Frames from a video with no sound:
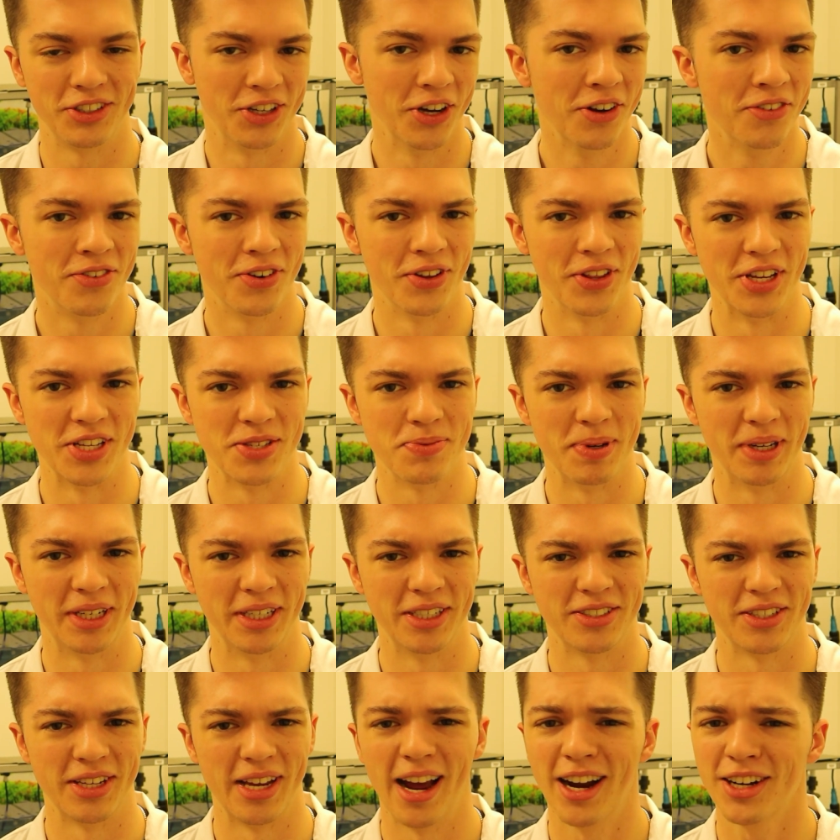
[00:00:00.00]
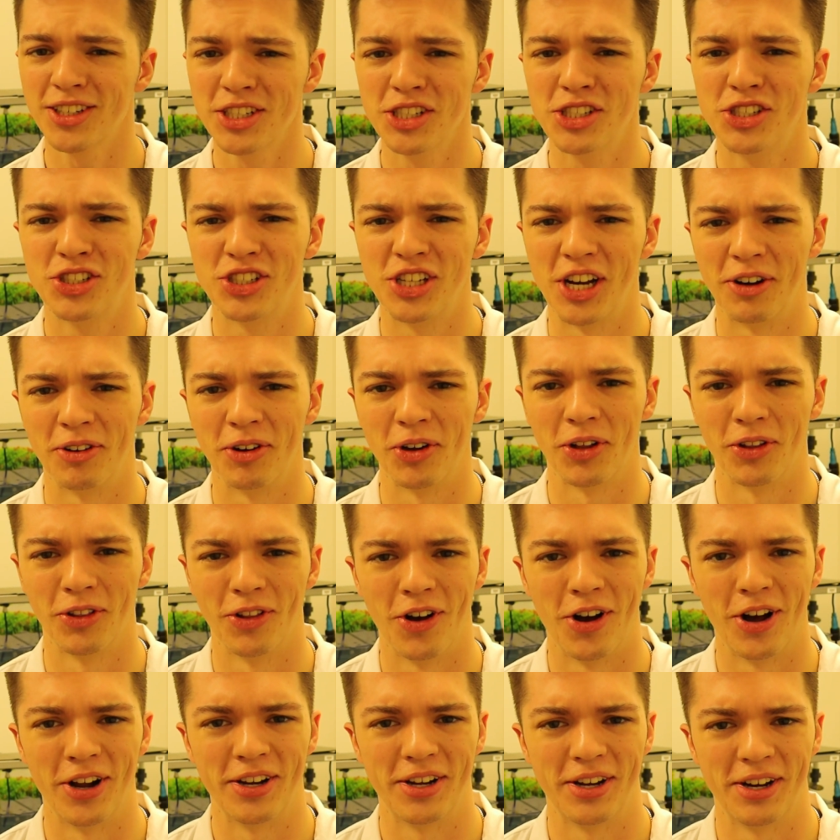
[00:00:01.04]
good for this because they actually share a
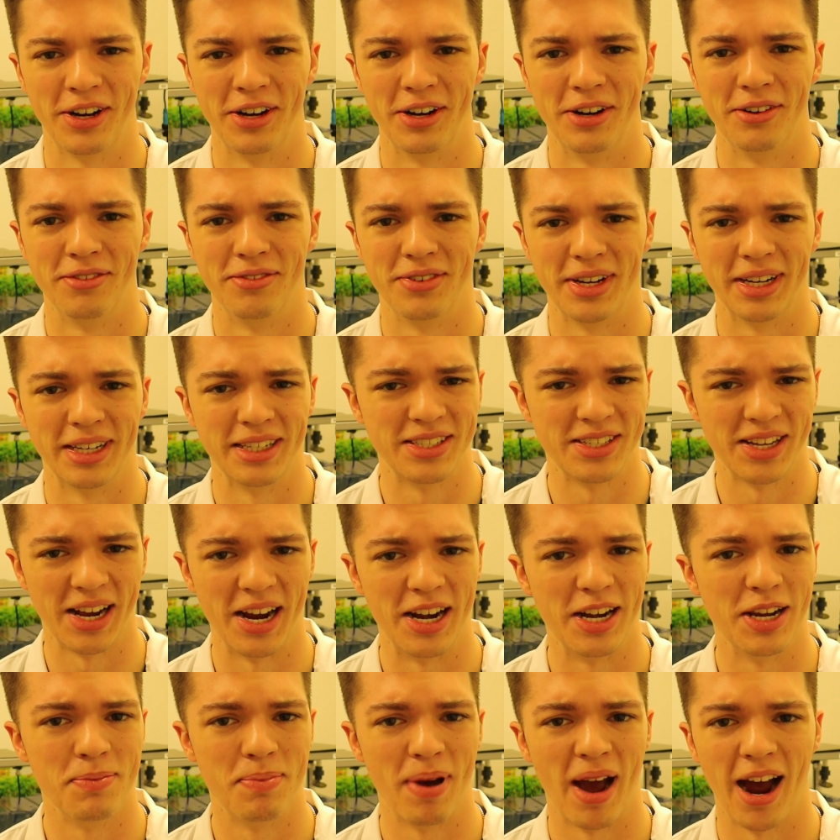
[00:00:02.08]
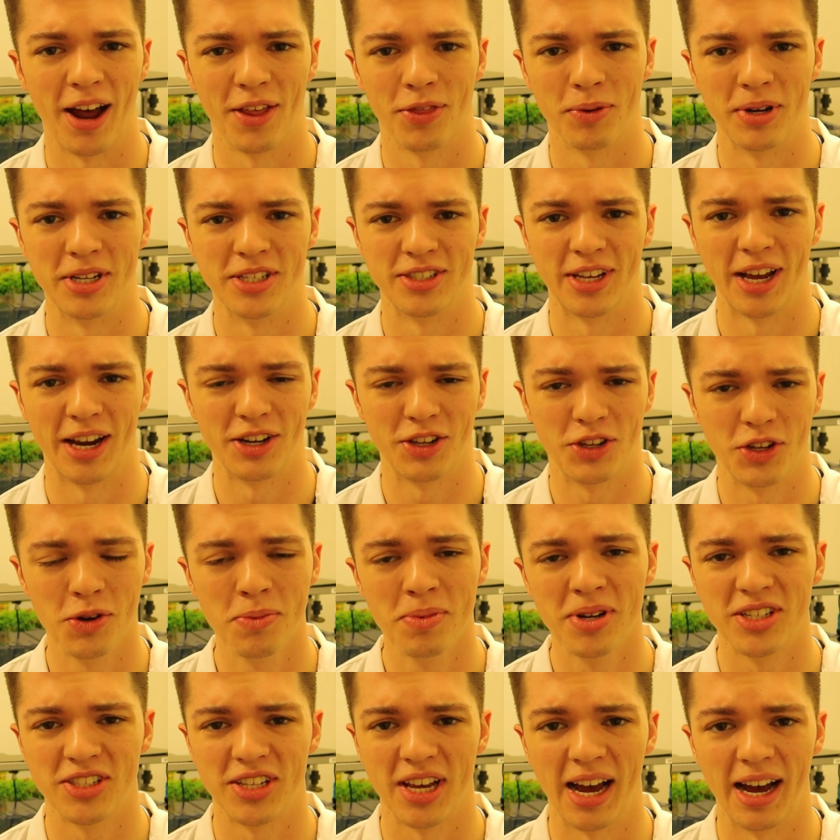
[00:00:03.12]
lot of anxiety pathways that
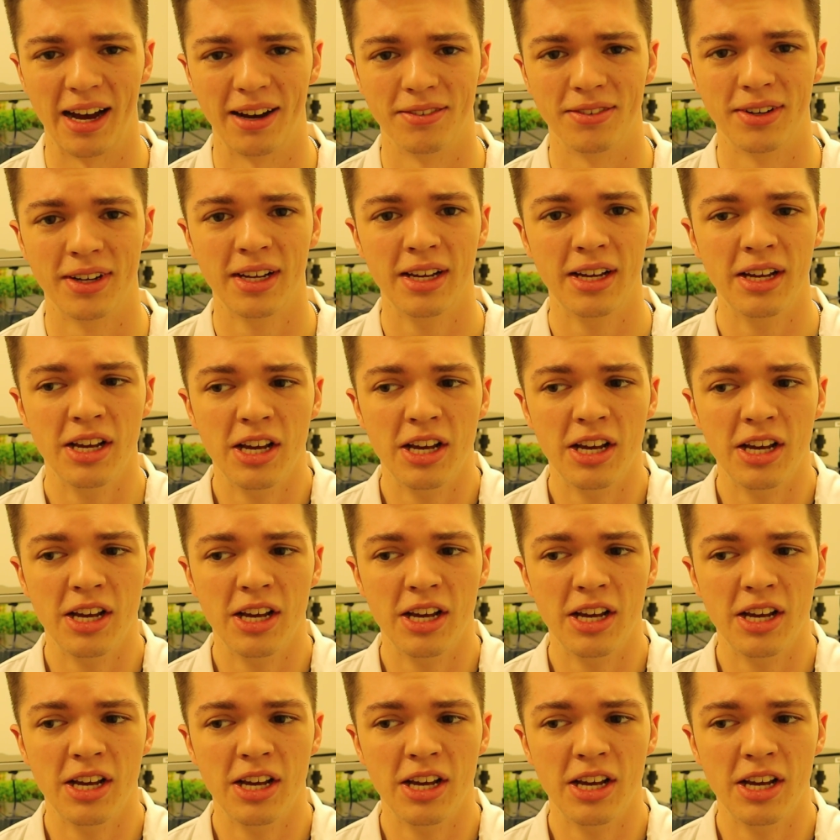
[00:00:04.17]
humans have.